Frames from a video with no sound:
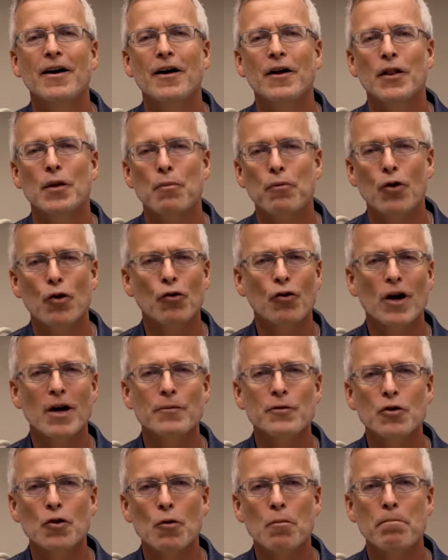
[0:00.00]
The
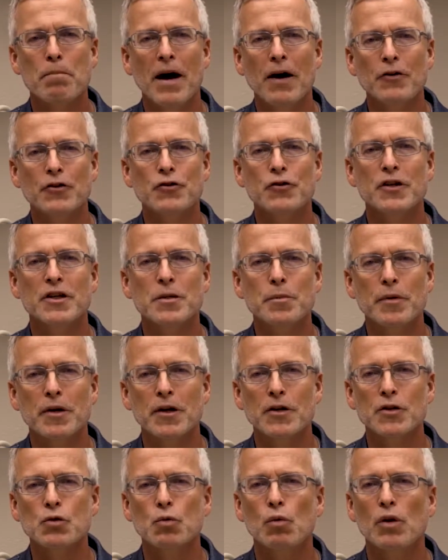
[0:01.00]
program you're about to
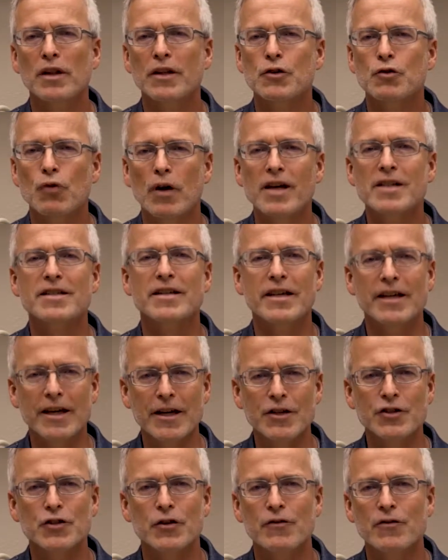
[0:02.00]
experience will address
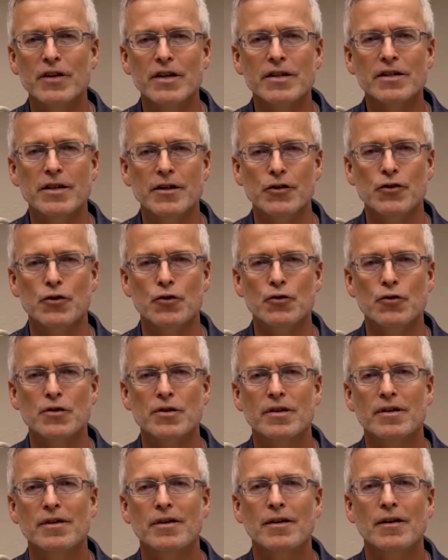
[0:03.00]
each of these issues.
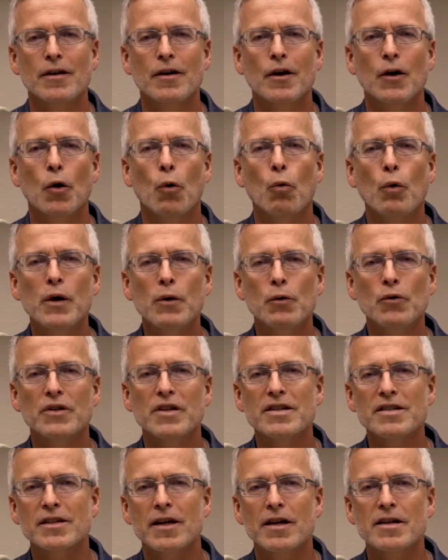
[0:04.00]
We will
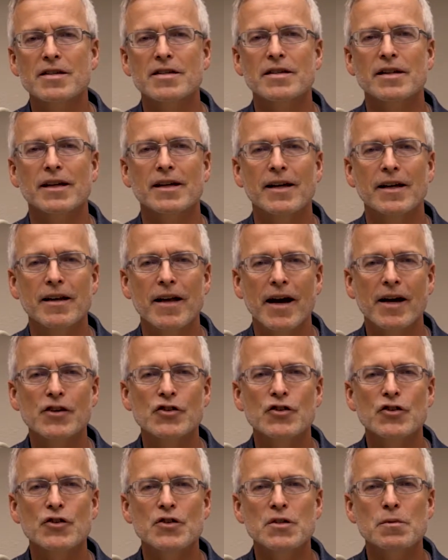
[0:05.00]
discuss the
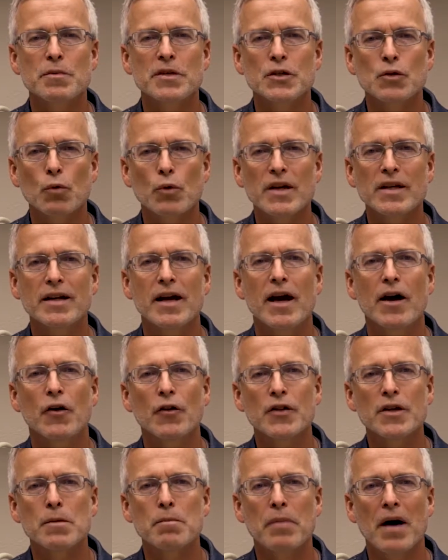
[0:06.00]
connections between
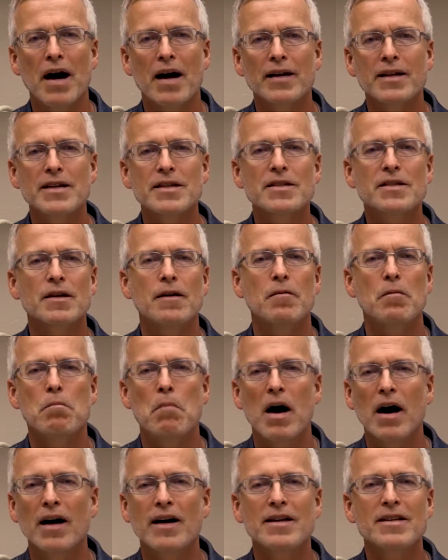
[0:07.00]
healthy bodies,
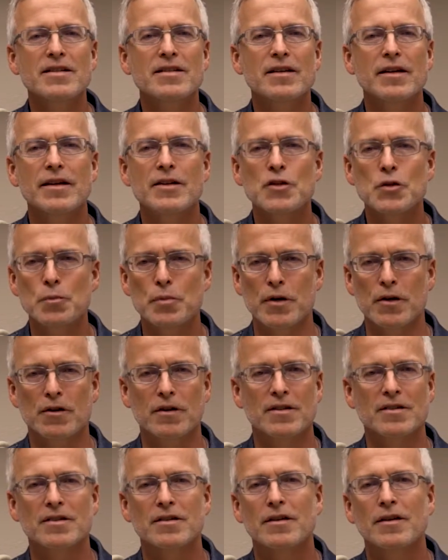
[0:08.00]
minds, and
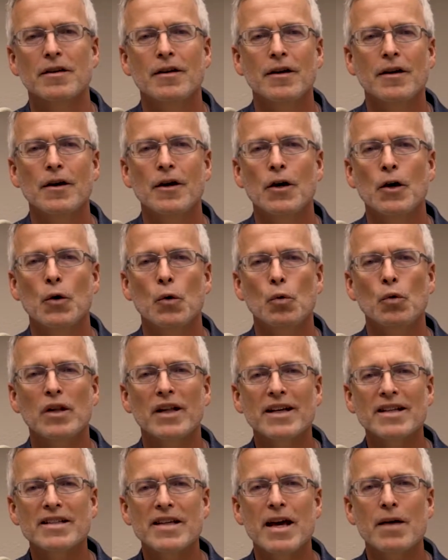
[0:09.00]
spirits. We'll
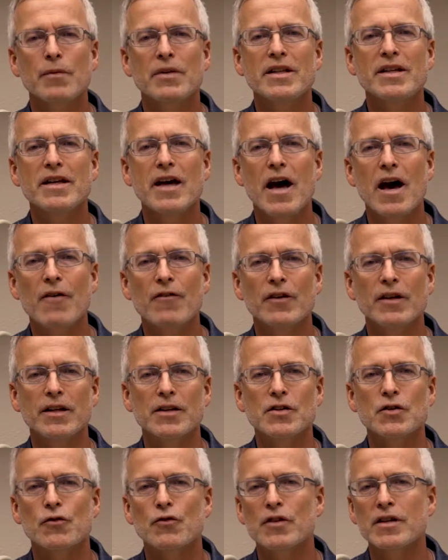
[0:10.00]
examine the
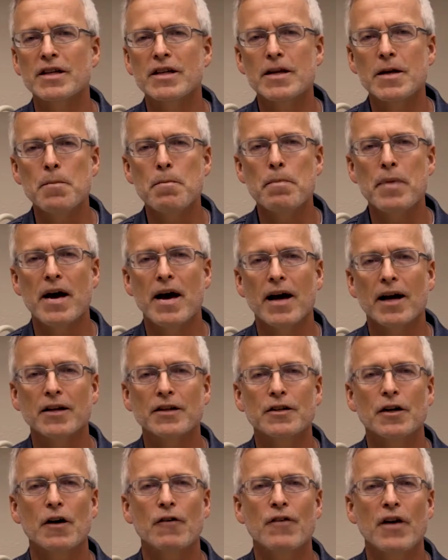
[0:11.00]
evidence for the
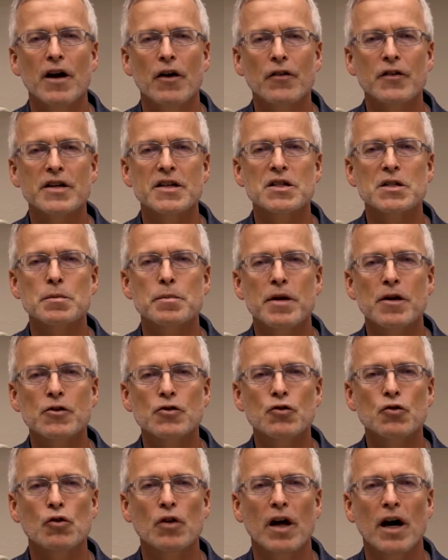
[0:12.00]
impact of healthy
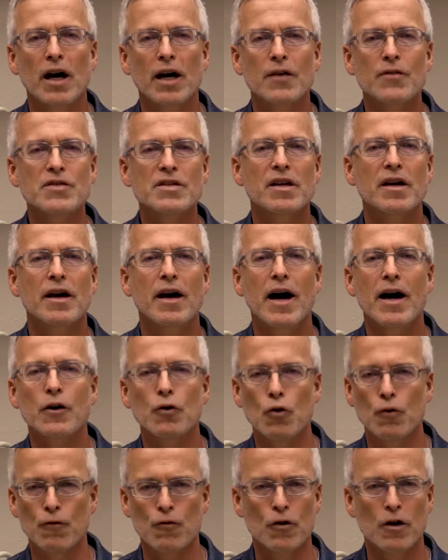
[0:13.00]
spiritual lives on
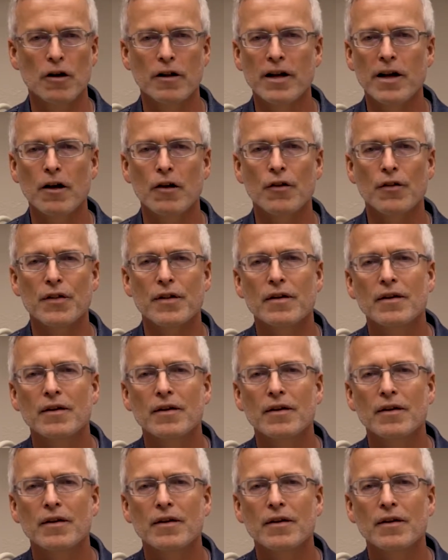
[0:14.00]
overall health.